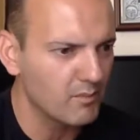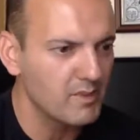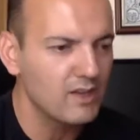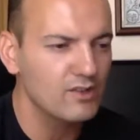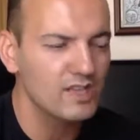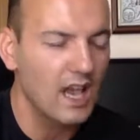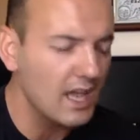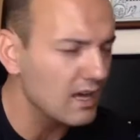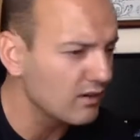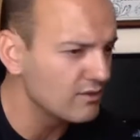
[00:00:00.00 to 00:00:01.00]
because I
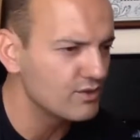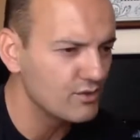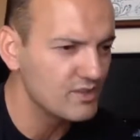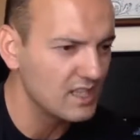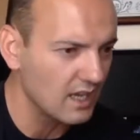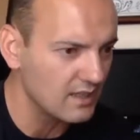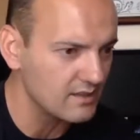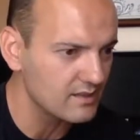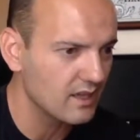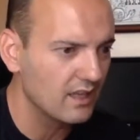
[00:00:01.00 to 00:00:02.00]
am going to change